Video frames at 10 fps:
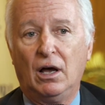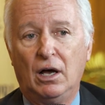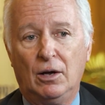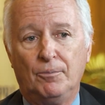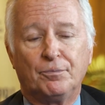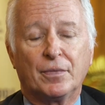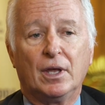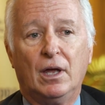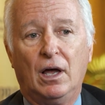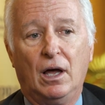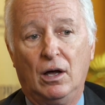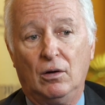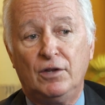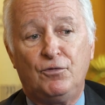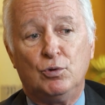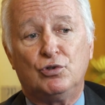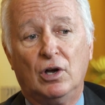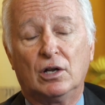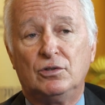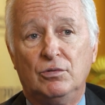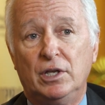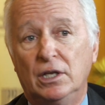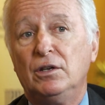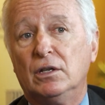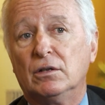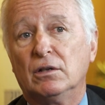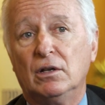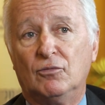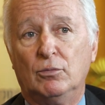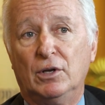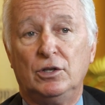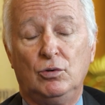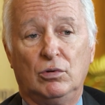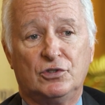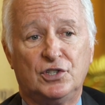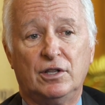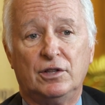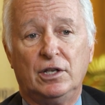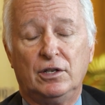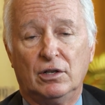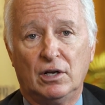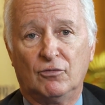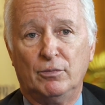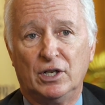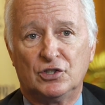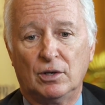If you talk to the Indian government, you will see that the Indian government is